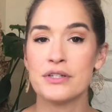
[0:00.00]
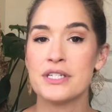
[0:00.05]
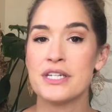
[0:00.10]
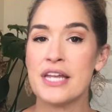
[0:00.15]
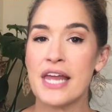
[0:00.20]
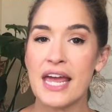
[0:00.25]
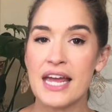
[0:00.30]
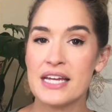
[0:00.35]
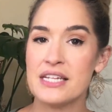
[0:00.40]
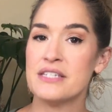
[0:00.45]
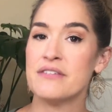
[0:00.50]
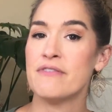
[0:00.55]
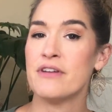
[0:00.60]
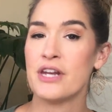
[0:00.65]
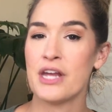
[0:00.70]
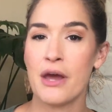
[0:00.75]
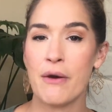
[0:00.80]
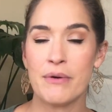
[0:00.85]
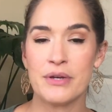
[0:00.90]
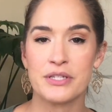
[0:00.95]
today's
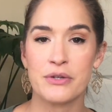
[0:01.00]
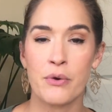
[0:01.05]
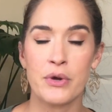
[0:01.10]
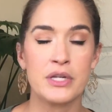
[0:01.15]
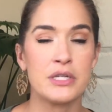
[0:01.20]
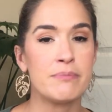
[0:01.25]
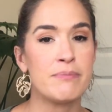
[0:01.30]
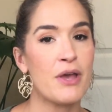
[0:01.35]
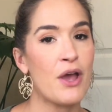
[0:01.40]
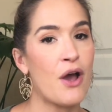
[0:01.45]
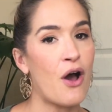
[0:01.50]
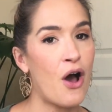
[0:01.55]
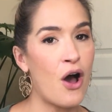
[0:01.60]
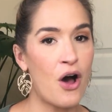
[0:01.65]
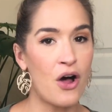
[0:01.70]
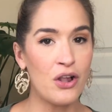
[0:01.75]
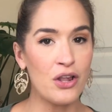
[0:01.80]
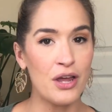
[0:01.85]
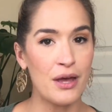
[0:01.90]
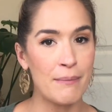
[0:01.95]
video is going to be all